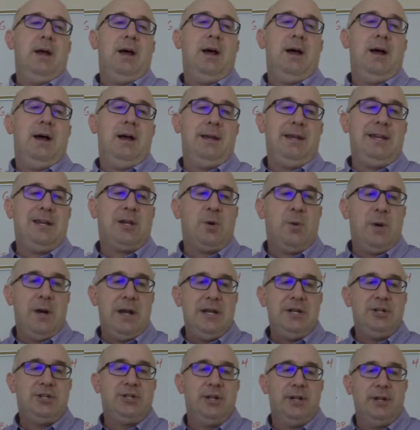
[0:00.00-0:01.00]
uh,
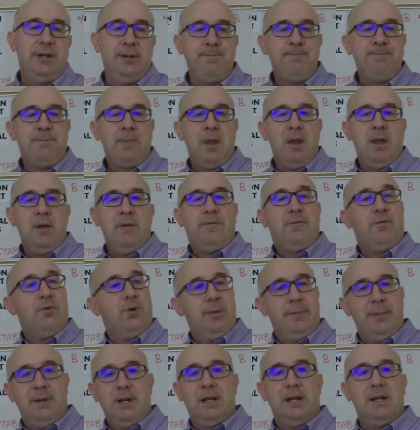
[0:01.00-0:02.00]
equation
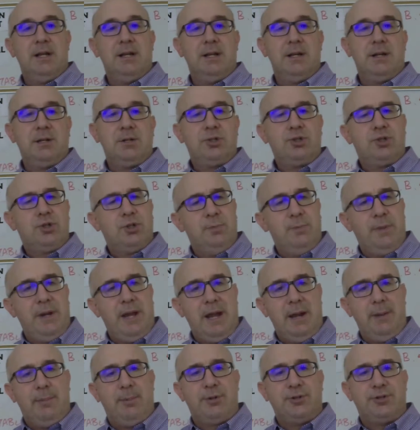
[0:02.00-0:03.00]
formula to
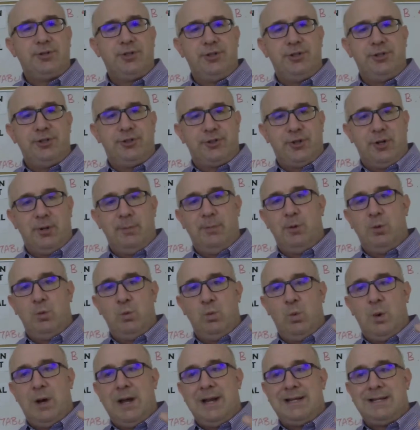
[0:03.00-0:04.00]
be able to
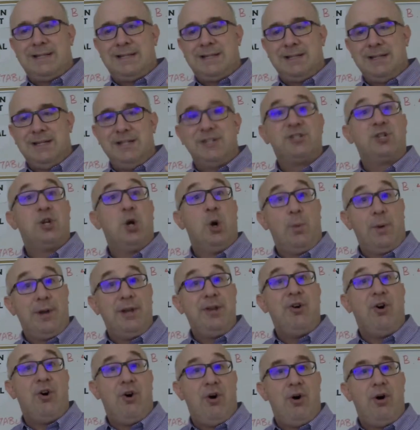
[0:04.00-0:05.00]
determine what is
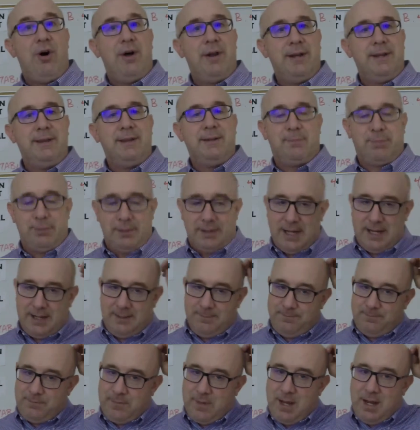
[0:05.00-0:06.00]
going on in the
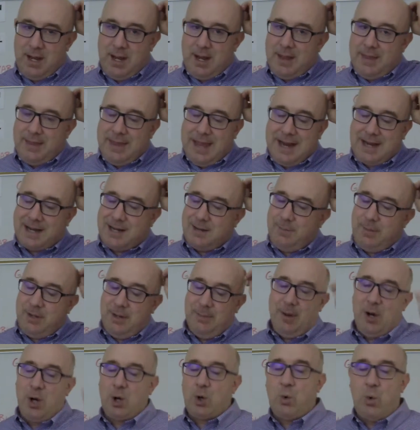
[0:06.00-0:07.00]
plane. That could be
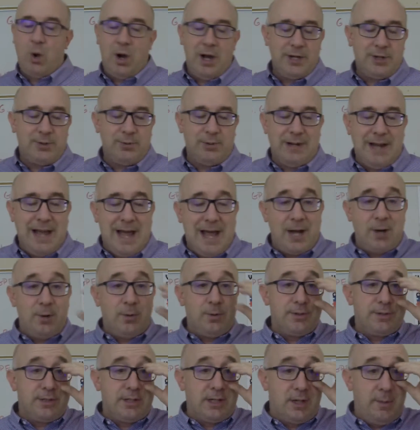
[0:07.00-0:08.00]
about
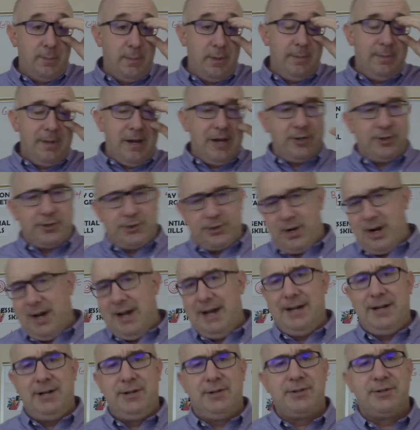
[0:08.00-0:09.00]
quadrilaterals, it can be about
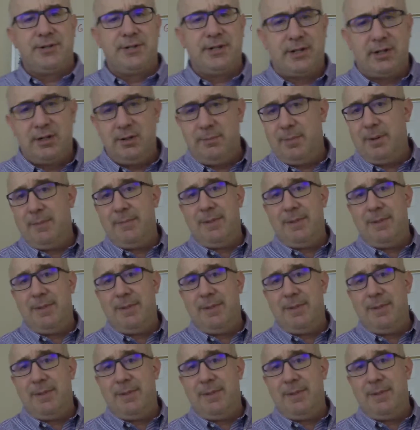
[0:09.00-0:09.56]
triangles, it could be